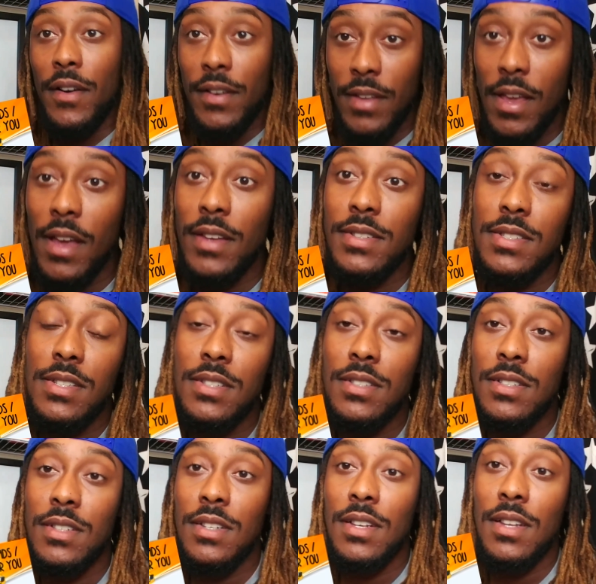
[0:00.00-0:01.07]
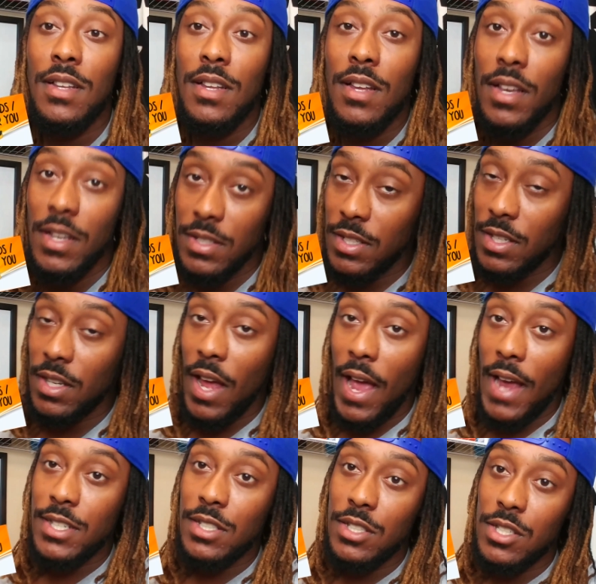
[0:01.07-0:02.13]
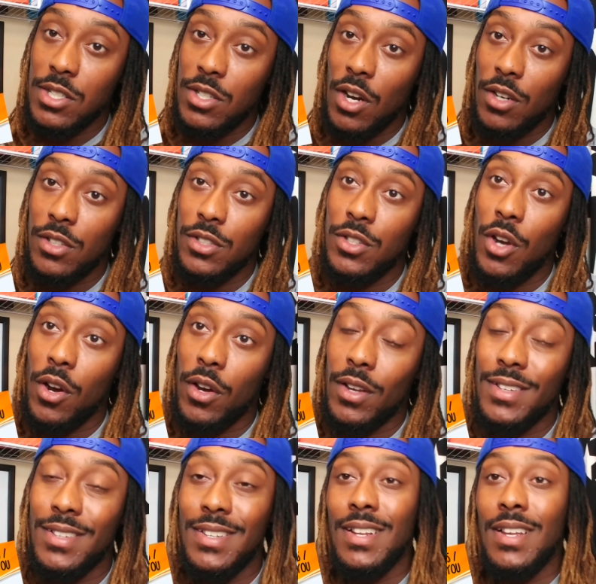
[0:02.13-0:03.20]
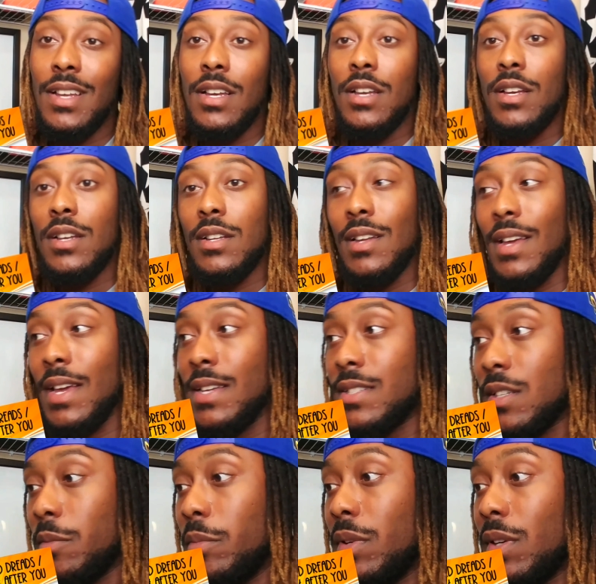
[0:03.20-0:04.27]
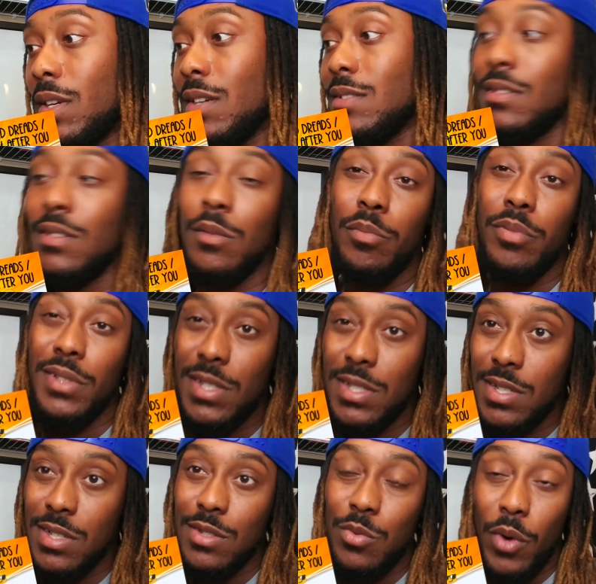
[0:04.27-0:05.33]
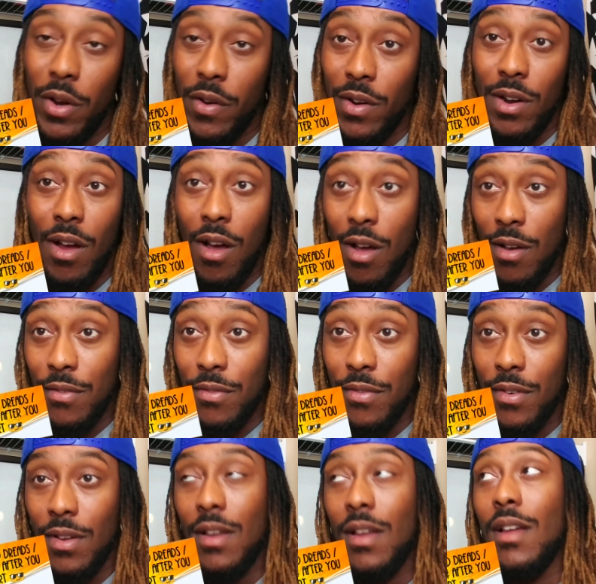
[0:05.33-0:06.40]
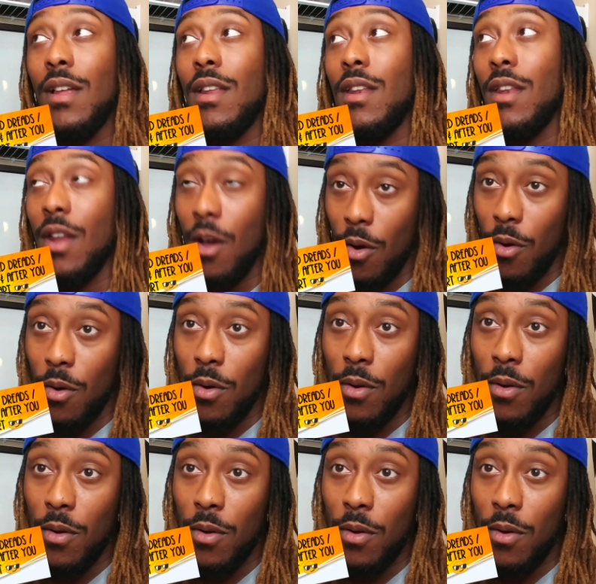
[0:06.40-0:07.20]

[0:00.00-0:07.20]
Yes, it's gonna actually start to darken. Is it because the bleach is wearing off? No.